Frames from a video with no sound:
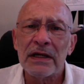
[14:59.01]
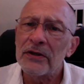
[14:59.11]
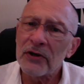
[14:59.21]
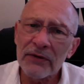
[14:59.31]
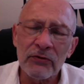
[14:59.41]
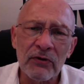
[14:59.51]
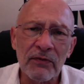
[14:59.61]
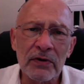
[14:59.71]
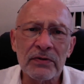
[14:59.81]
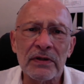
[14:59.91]
you have to
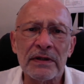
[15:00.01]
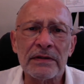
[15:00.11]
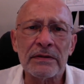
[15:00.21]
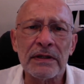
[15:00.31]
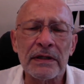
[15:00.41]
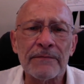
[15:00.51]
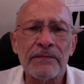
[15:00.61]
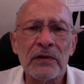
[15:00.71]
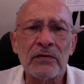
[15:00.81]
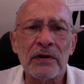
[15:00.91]
refer to
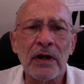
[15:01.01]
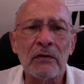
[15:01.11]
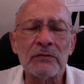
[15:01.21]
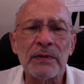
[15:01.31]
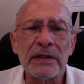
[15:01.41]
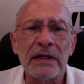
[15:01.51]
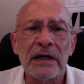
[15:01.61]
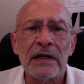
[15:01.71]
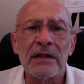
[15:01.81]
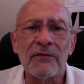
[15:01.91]
the notes, but the